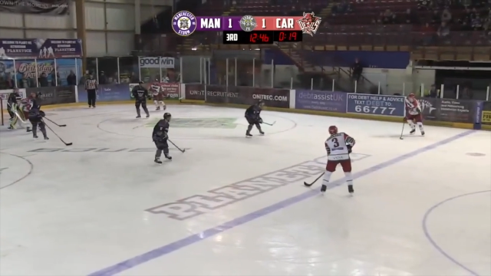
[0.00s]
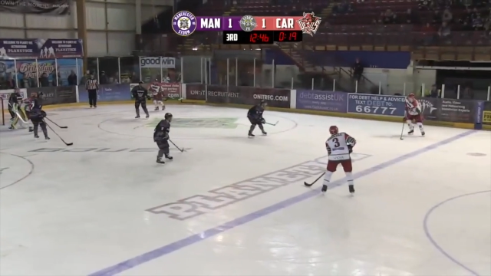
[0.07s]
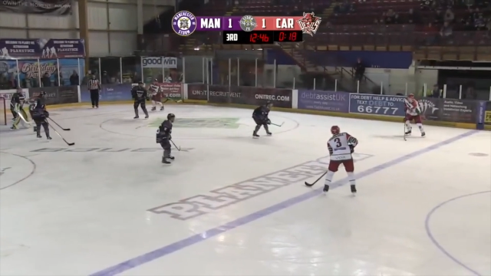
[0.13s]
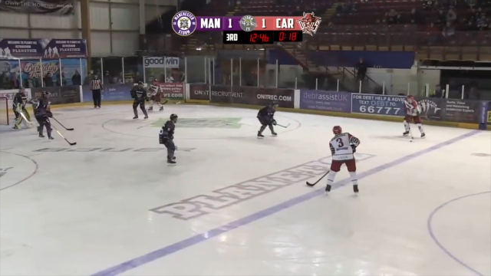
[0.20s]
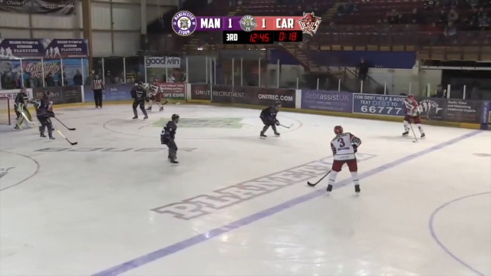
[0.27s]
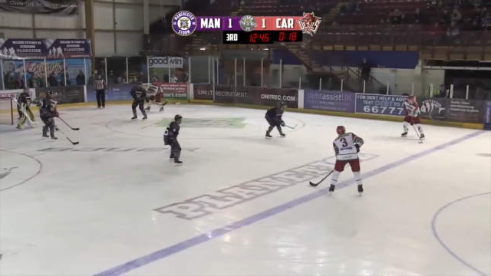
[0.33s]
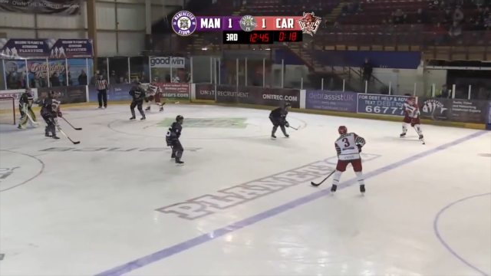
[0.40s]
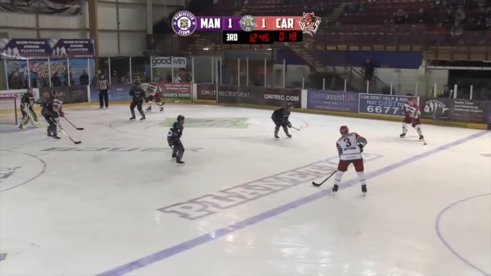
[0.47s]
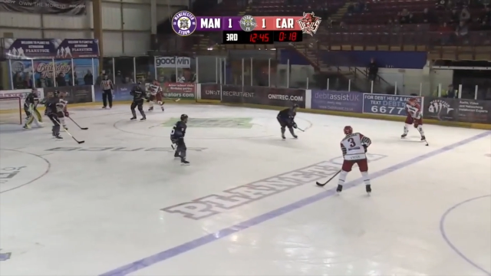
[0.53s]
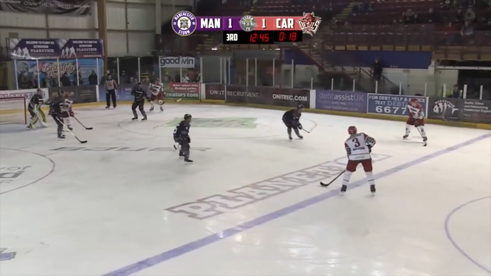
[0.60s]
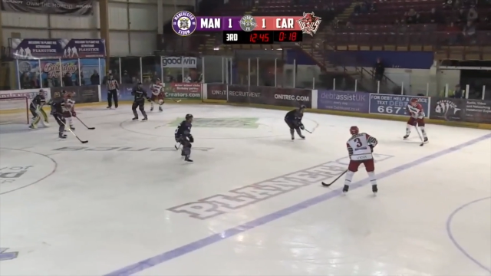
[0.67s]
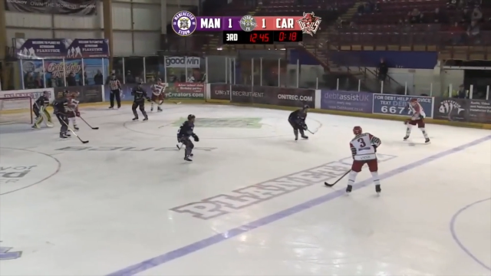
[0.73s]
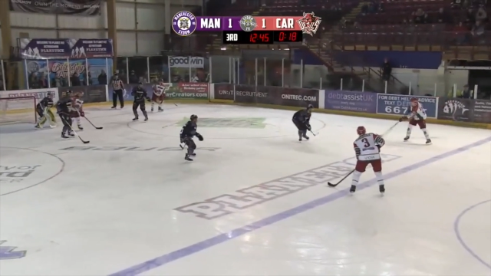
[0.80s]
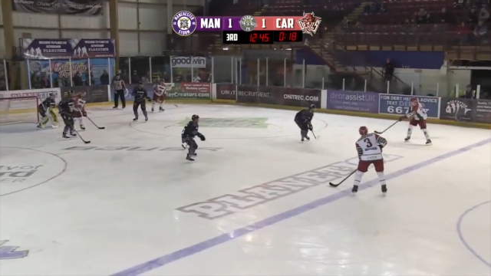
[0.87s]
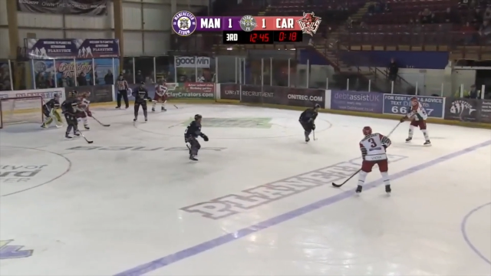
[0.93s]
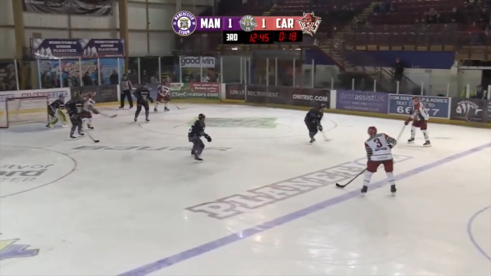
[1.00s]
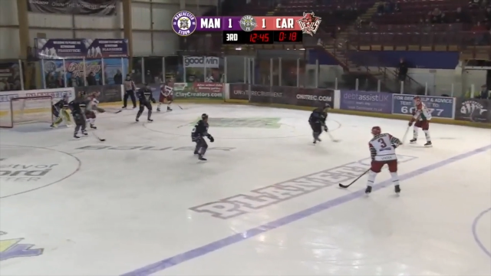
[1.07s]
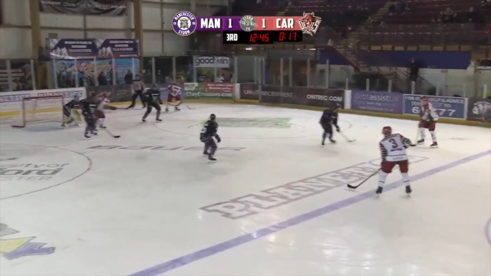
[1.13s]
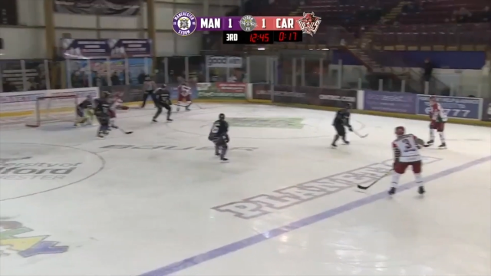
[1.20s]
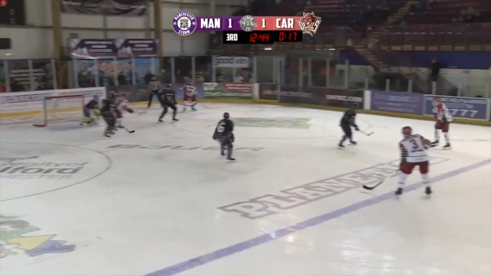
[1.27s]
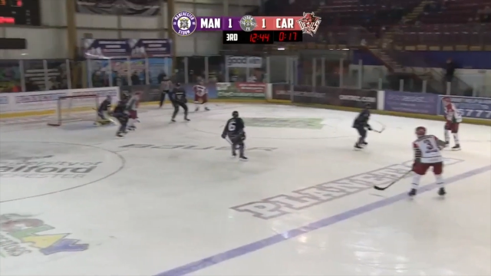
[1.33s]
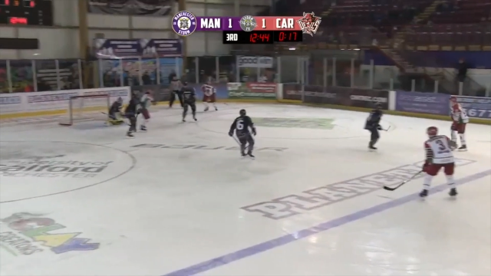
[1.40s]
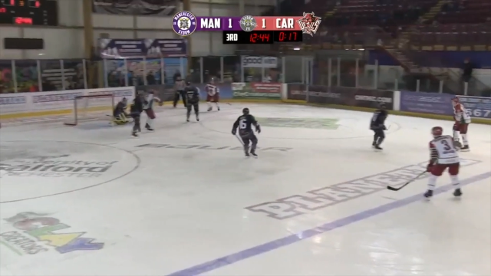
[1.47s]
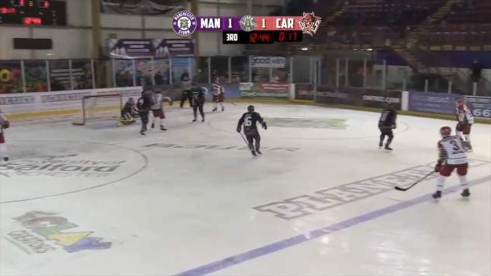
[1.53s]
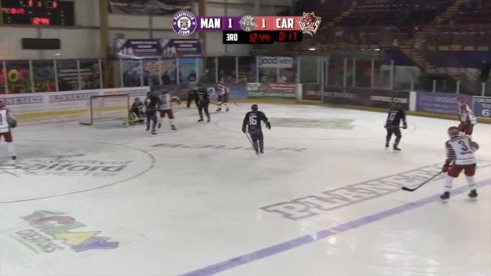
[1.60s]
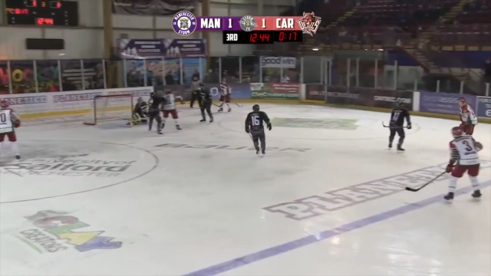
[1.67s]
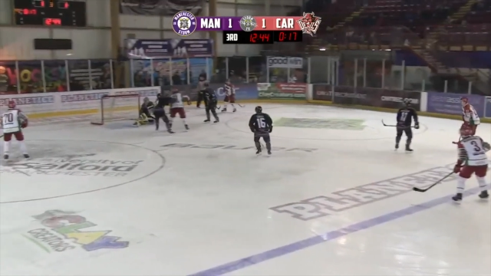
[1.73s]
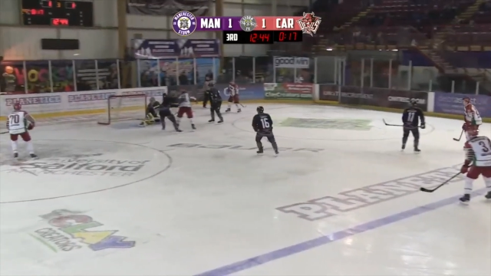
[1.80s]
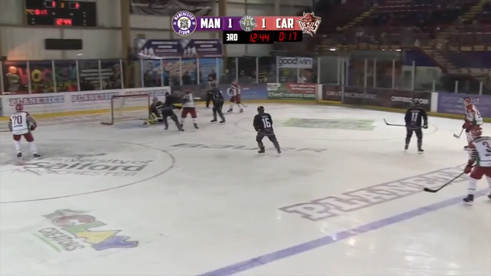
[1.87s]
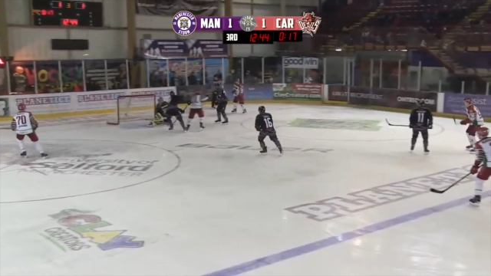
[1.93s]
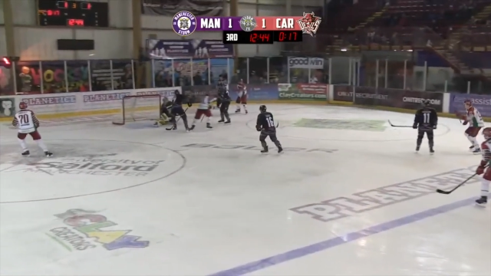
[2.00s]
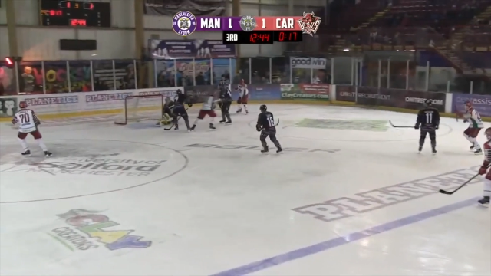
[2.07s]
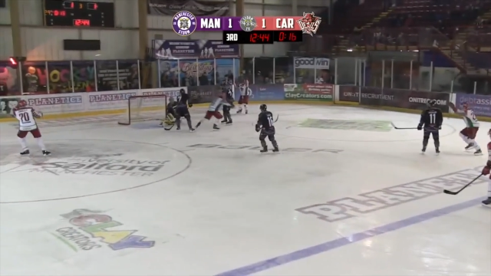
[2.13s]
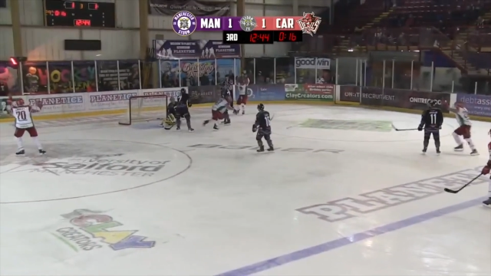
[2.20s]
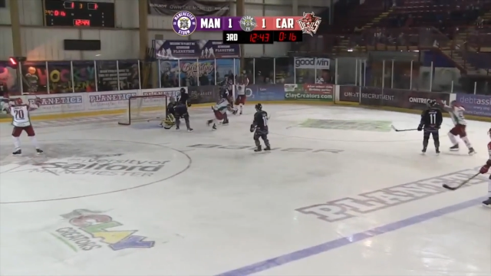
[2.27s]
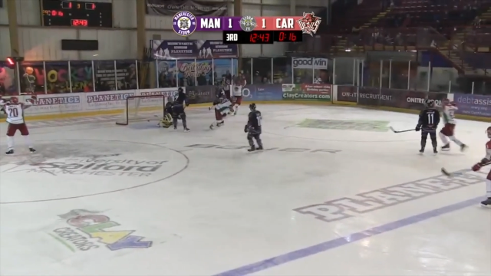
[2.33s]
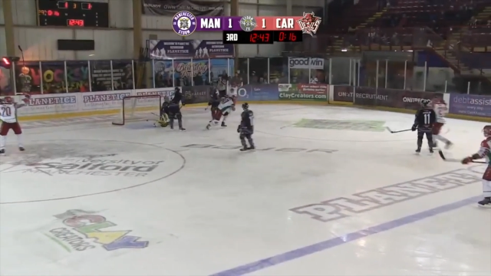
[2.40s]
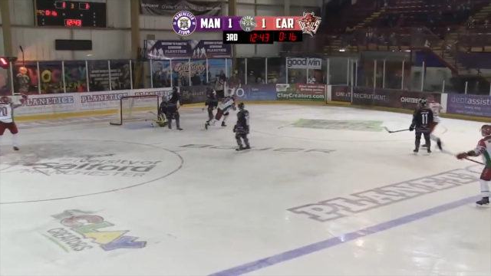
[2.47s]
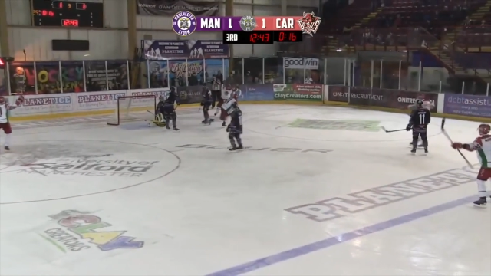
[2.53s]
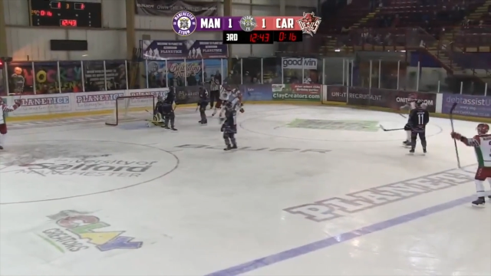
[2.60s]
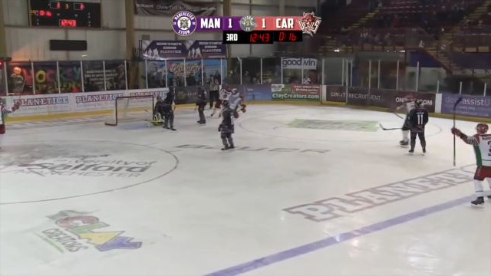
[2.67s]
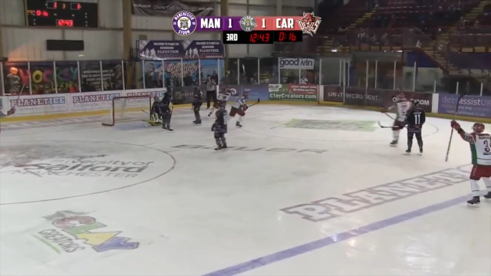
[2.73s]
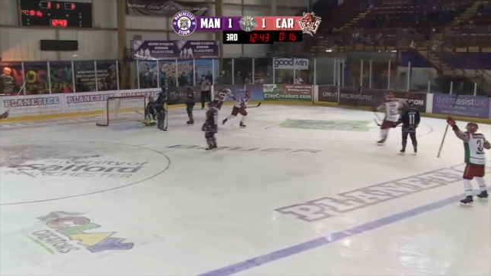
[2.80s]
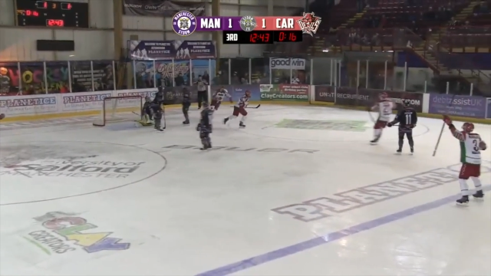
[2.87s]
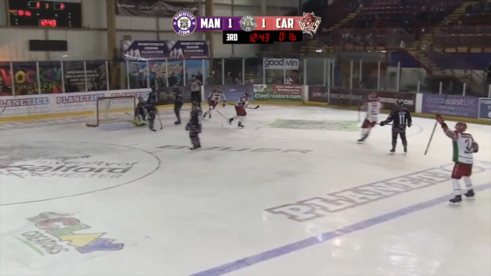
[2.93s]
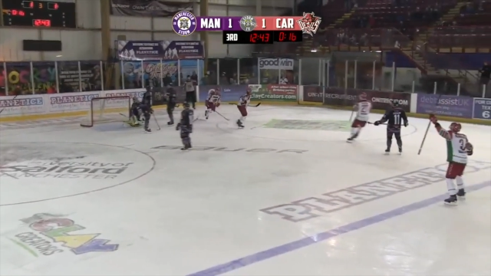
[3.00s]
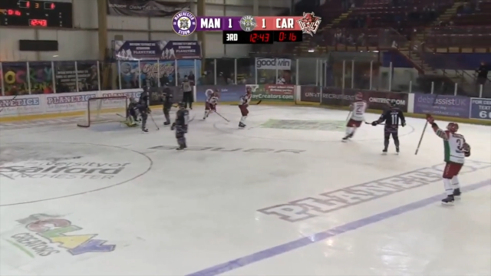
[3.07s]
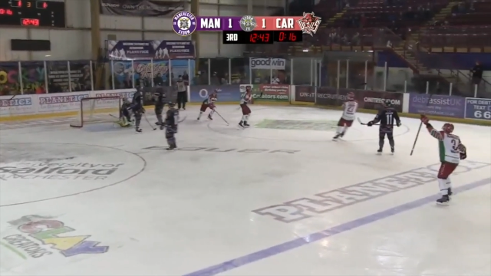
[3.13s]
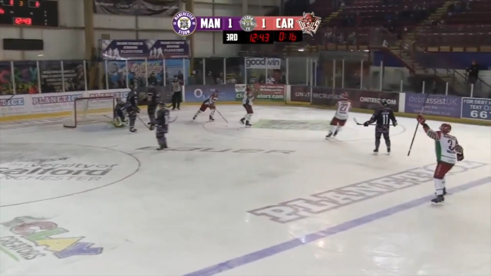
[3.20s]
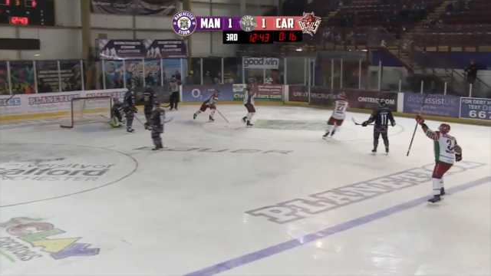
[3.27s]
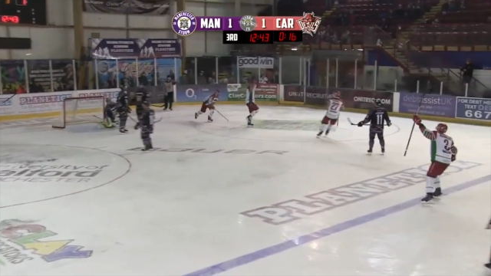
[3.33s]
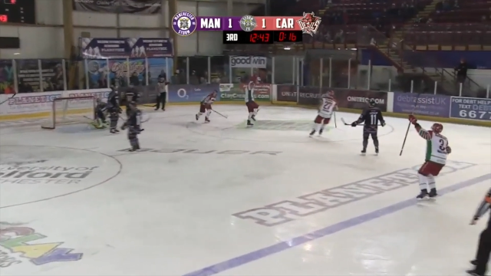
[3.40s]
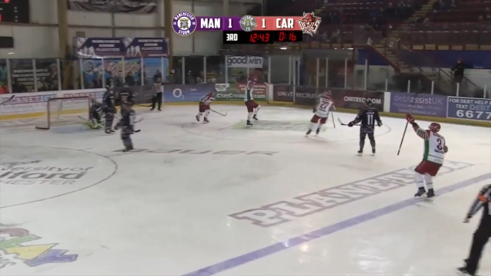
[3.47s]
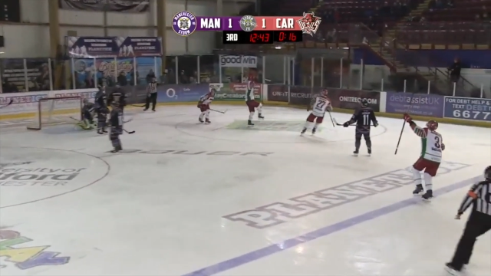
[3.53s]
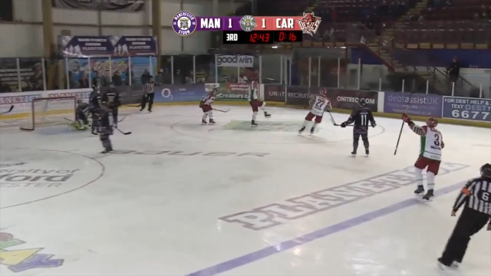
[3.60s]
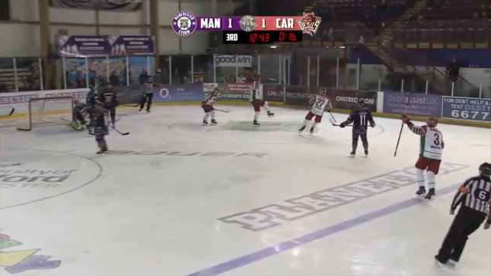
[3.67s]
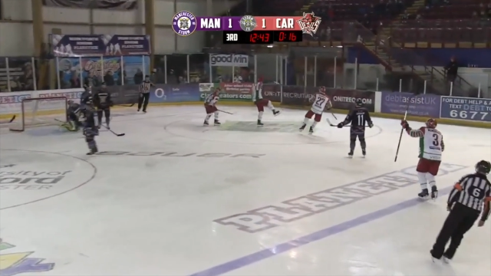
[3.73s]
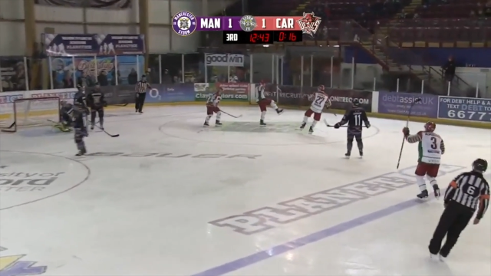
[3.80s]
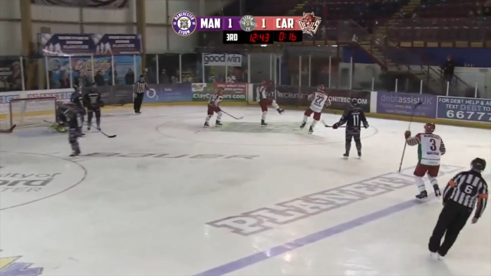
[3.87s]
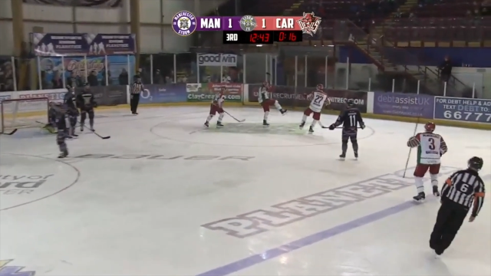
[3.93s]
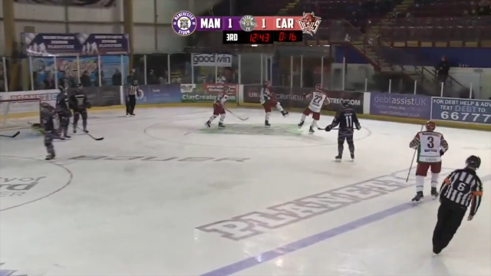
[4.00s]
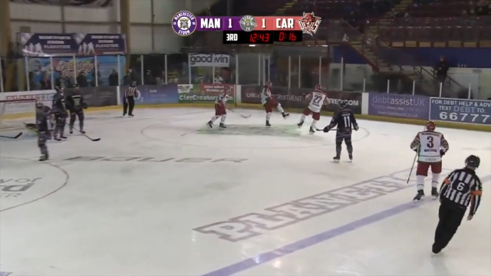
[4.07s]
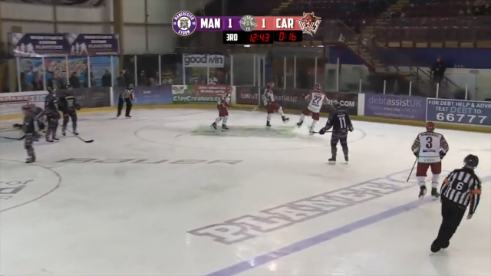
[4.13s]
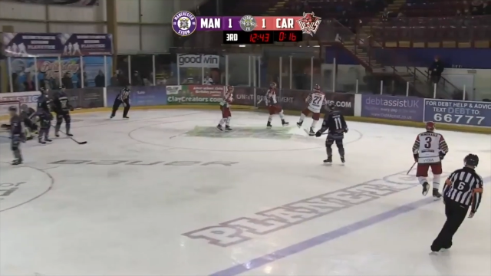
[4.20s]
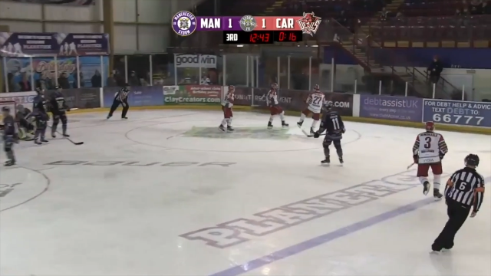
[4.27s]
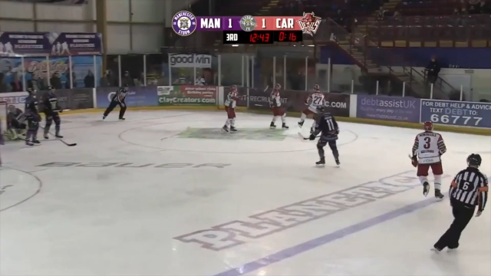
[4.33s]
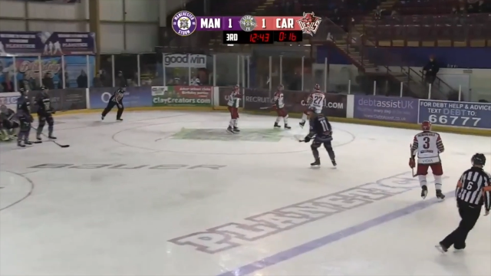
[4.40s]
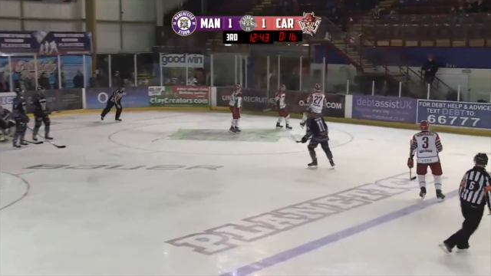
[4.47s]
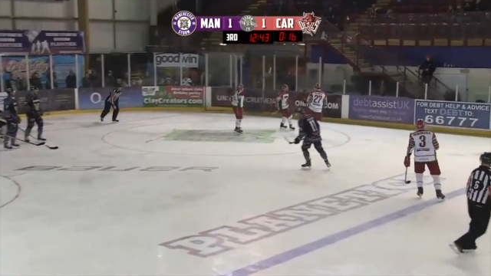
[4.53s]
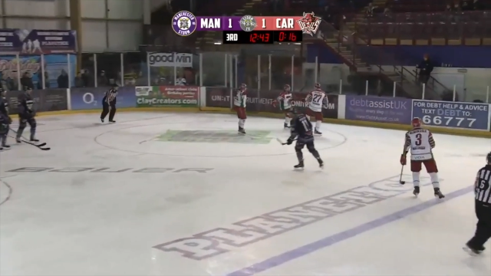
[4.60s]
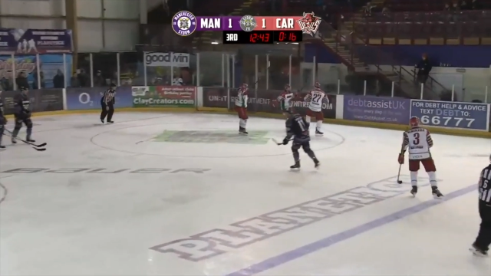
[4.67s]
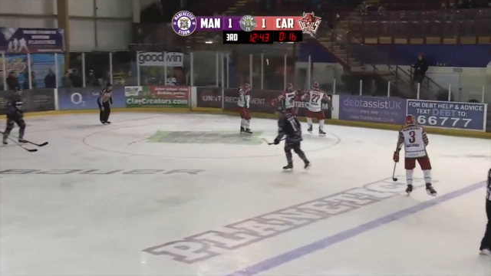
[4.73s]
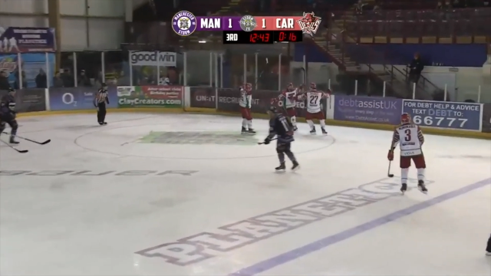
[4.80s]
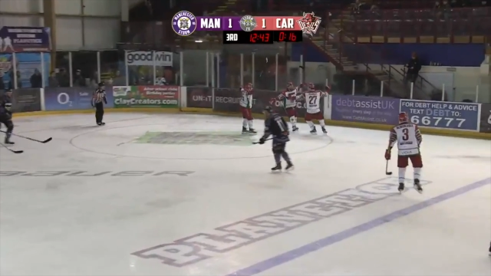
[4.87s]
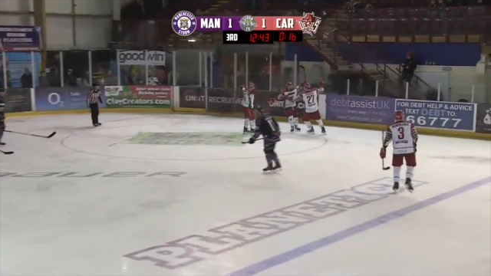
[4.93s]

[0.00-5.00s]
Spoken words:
(no speaker visible)